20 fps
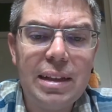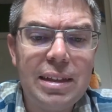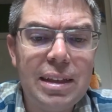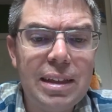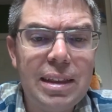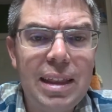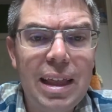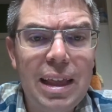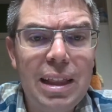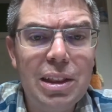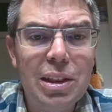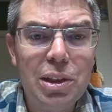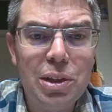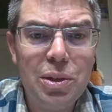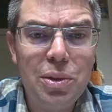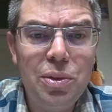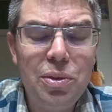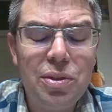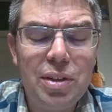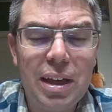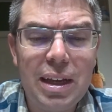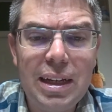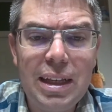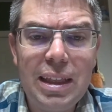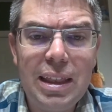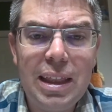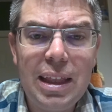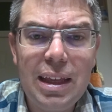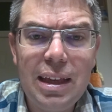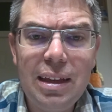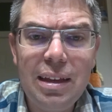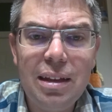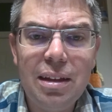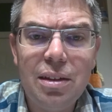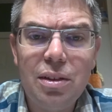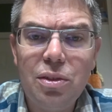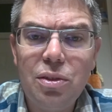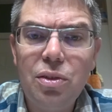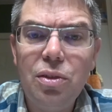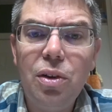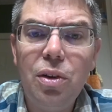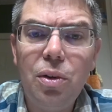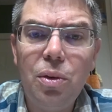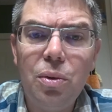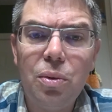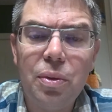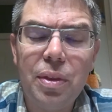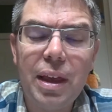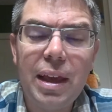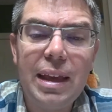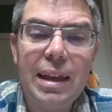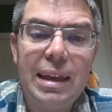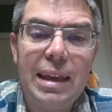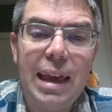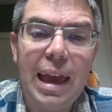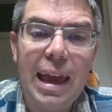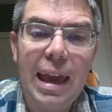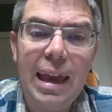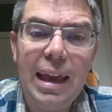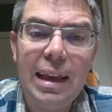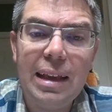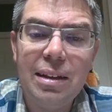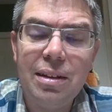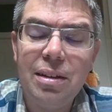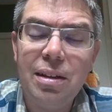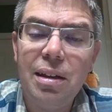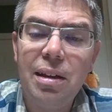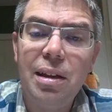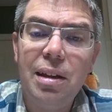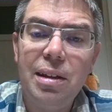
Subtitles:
Did they lose anything? No, they gained.